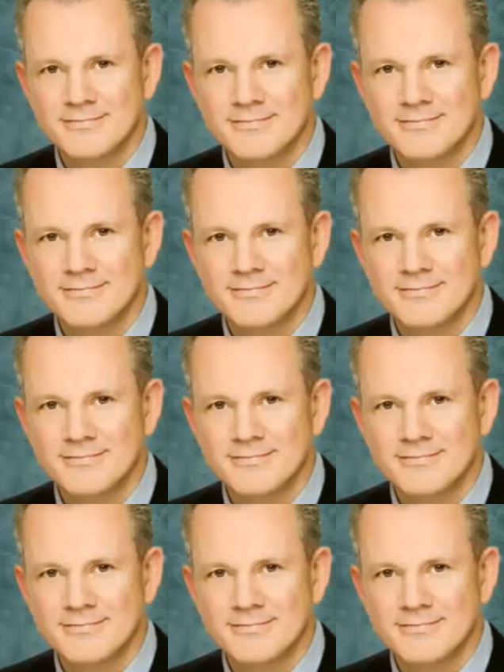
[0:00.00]

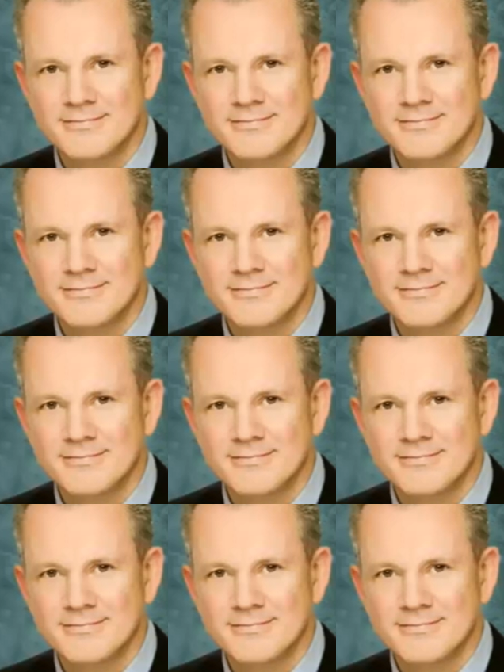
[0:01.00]

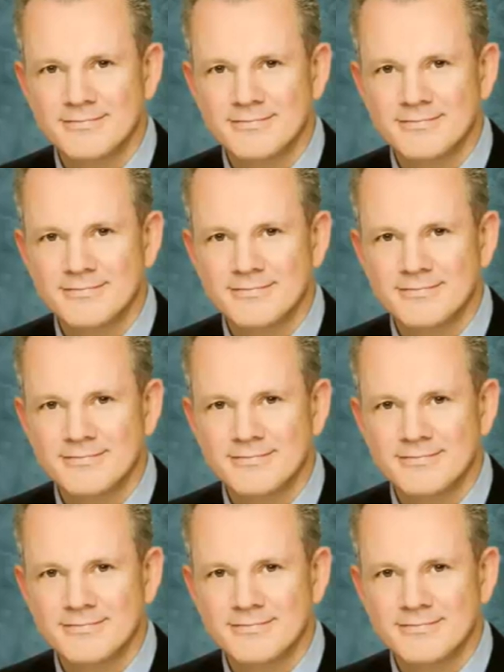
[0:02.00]

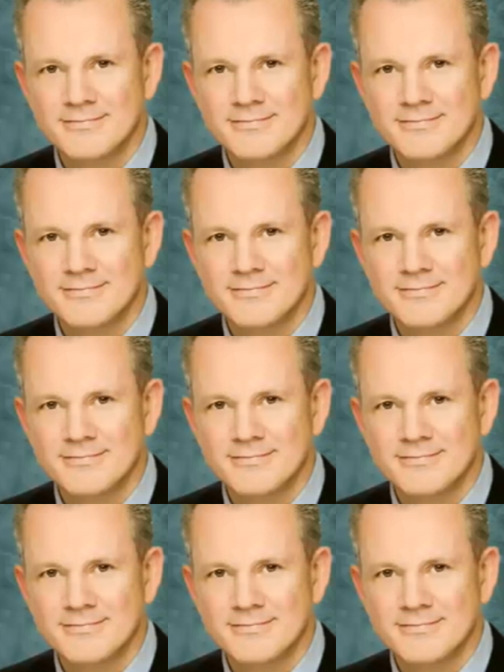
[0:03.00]

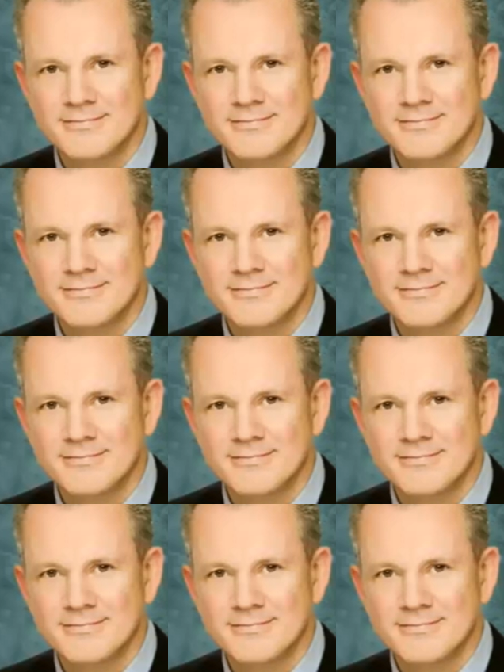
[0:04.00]

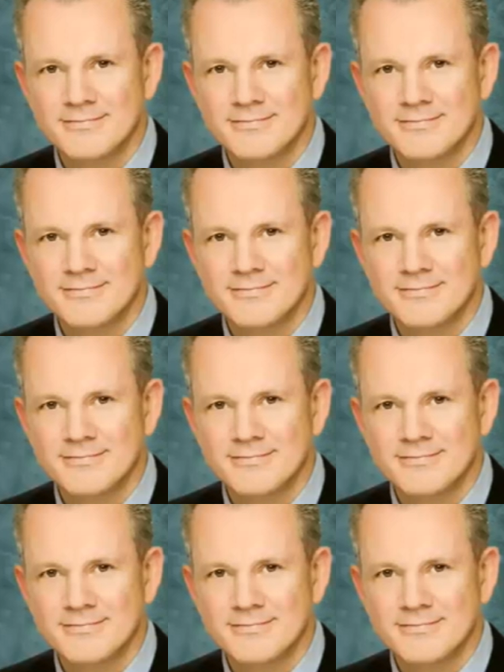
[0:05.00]

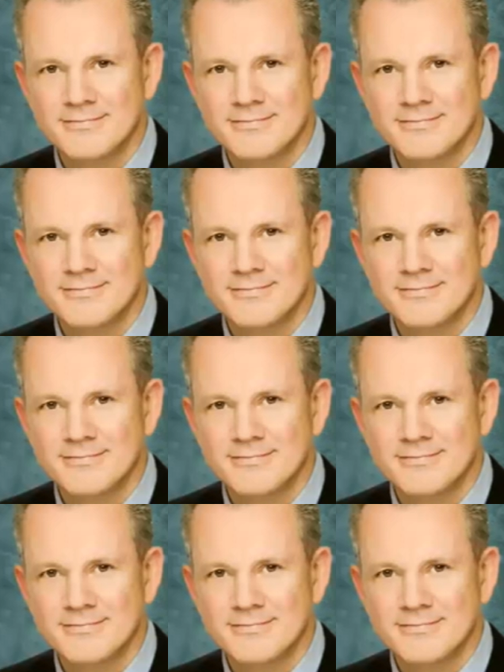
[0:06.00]
[no speech]